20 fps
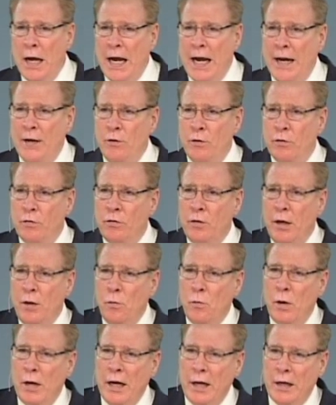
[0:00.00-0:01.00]
and you're
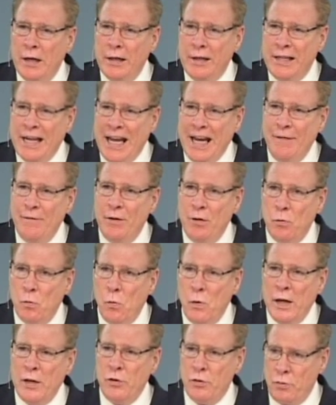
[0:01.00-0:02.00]
seeing what David
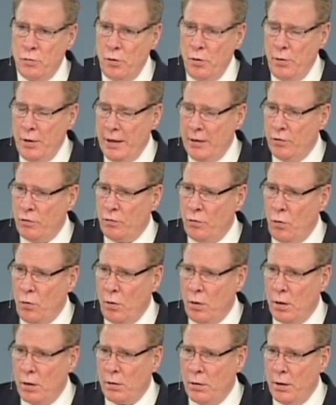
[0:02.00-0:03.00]
went through
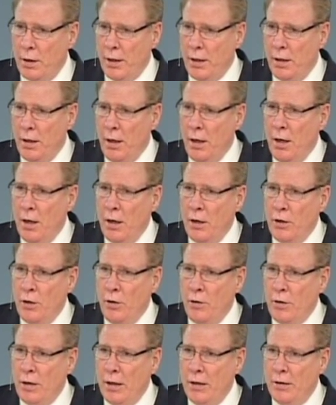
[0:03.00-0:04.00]
historically, You,